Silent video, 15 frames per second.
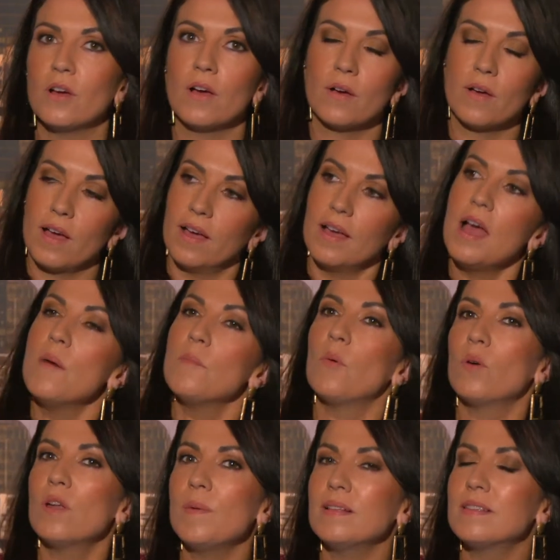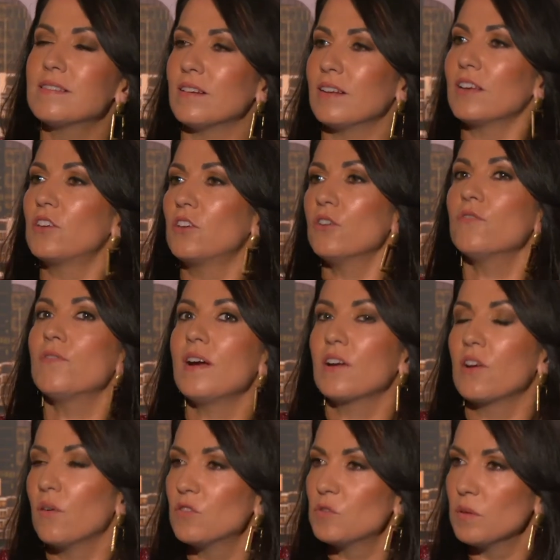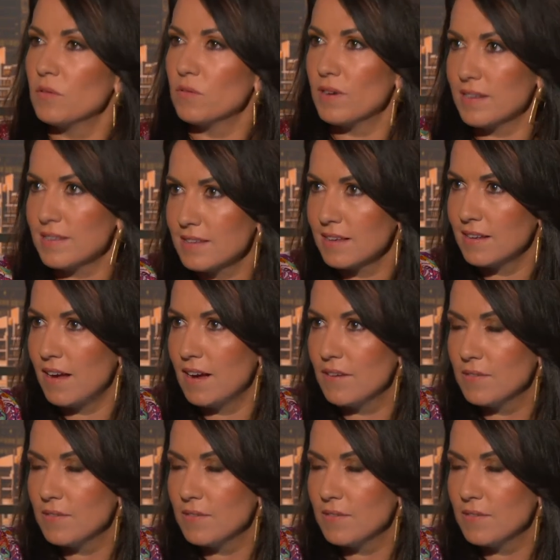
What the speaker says: Okay, but what about like you're very comfortable with risk and high